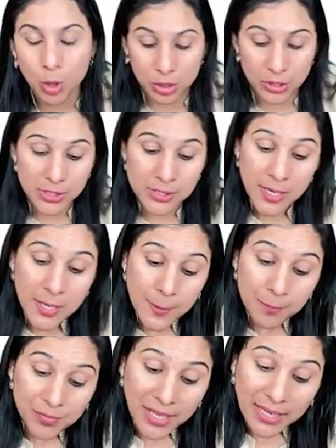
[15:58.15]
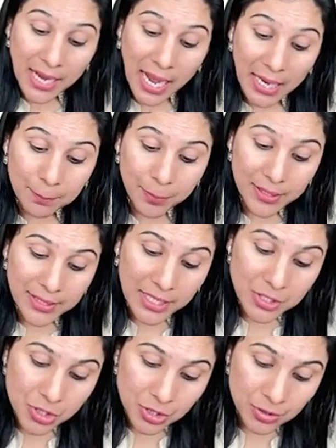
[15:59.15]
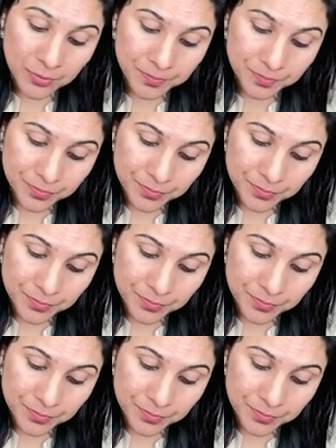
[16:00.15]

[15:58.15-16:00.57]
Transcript: blockers their hypertension